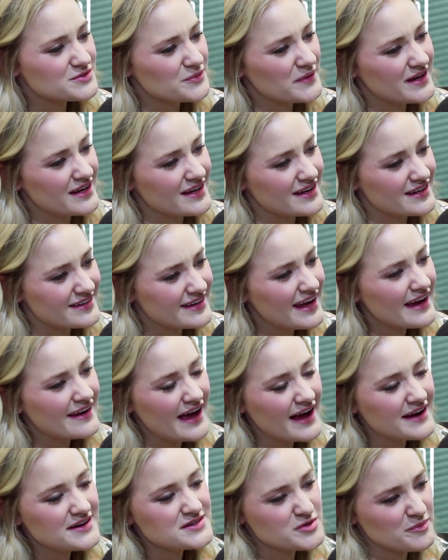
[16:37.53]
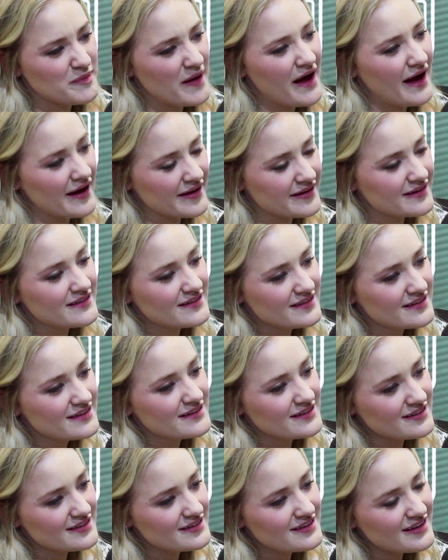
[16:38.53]
Sweet. So yeah, thank you very much. I
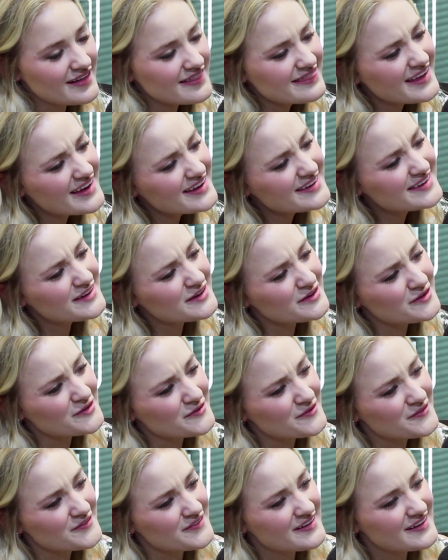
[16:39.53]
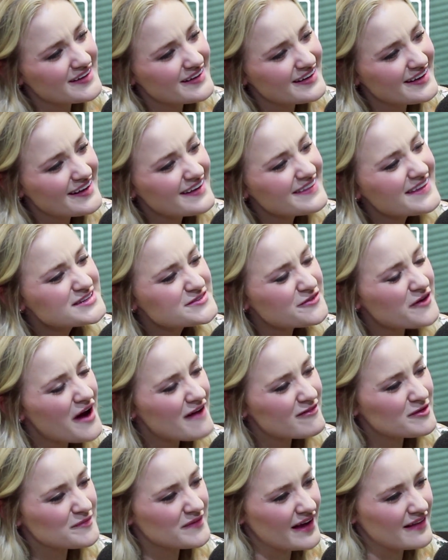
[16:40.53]
really appreciate it. AJ, it was a pleasure having you. Thanks for
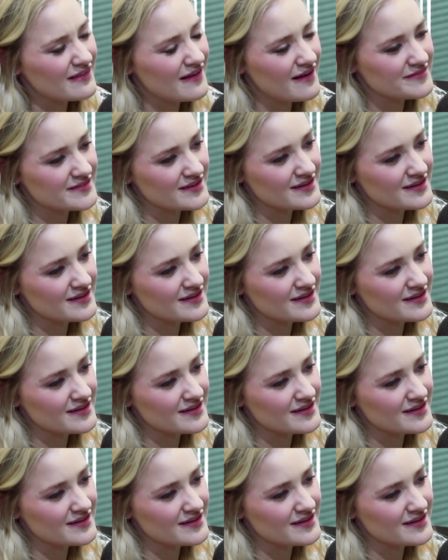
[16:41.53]
having me. I loved it.